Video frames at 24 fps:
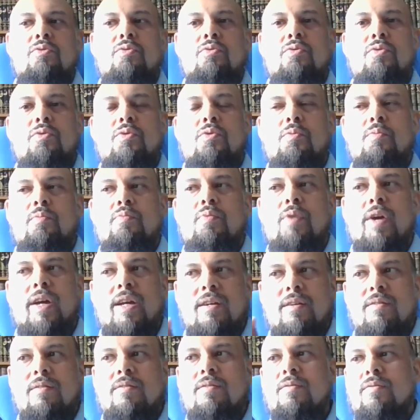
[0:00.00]
to
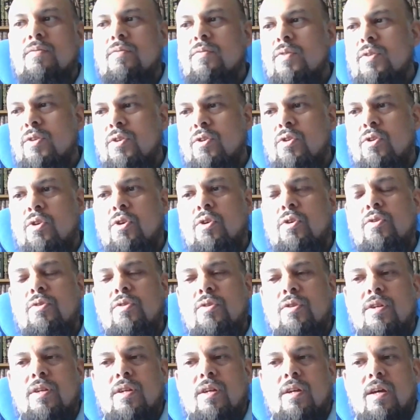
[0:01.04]
bring, you know,